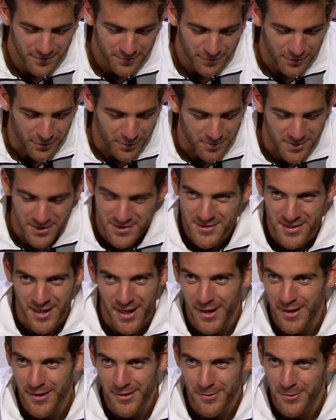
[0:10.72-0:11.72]
From
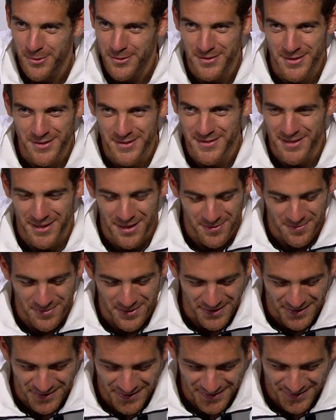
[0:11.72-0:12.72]
inside, it was the same.
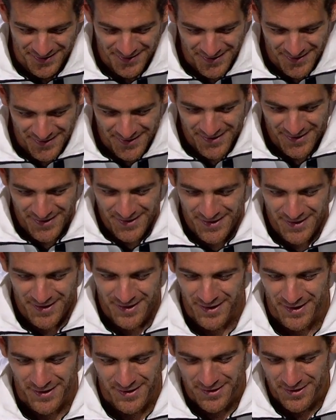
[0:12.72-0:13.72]

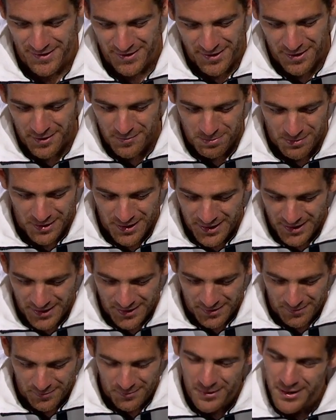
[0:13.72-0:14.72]
I think I play
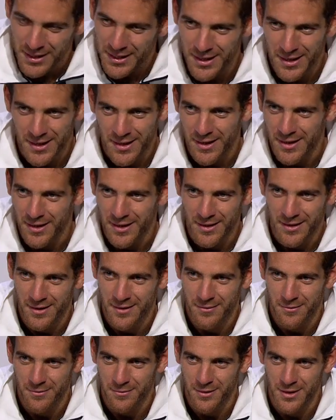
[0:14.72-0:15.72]
a really,
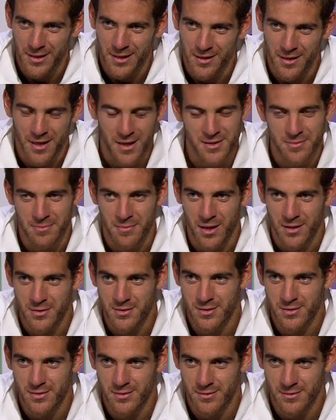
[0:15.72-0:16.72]
really nice
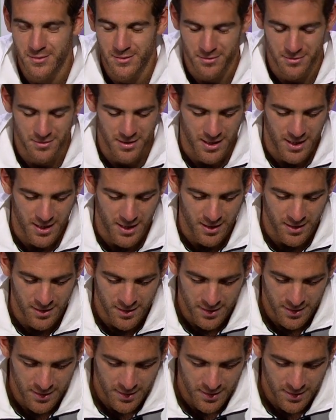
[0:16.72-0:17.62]
match today.